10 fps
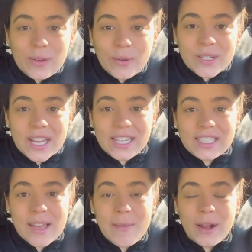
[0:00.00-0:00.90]
you for taking
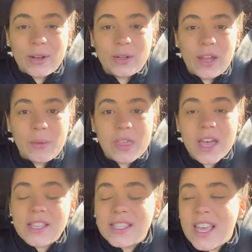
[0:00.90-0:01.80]
time out of your day with
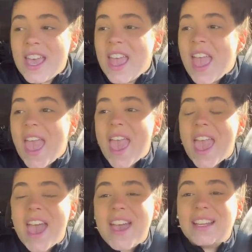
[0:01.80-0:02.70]
us.
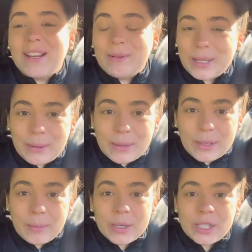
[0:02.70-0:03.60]
And I really, really
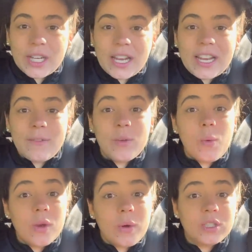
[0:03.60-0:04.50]
appreciate it. If you
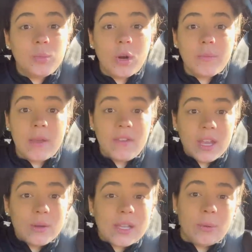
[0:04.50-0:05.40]
want to watch more of my
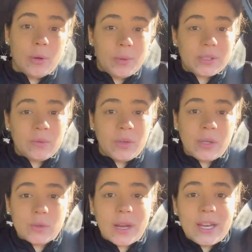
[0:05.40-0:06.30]
videos, I will put some
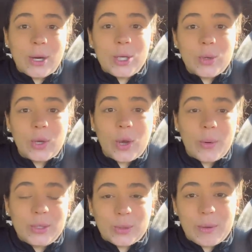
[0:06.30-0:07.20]
videos right here you can go
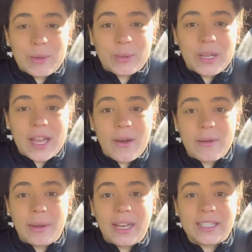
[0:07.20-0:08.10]
enjoy between now
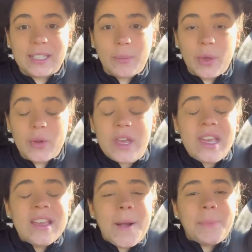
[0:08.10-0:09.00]
and my next upload.
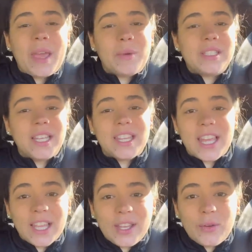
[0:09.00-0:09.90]
I want to say
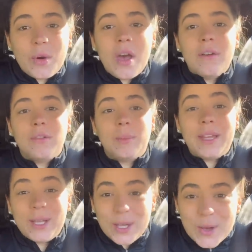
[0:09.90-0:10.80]
thank you for
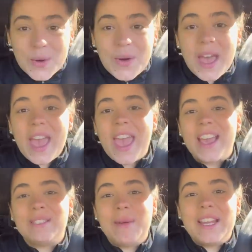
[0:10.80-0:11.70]
being you
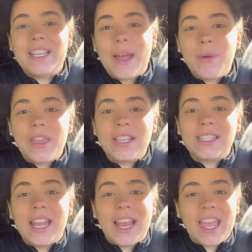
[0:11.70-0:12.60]
and spending time with us.
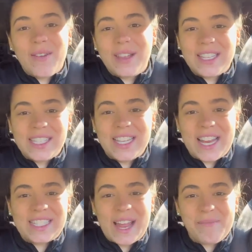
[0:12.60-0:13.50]
And I can't wait to see you
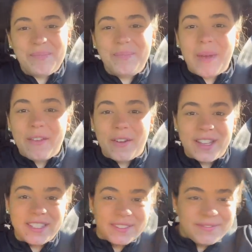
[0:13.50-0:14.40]
next time. Bye, friend.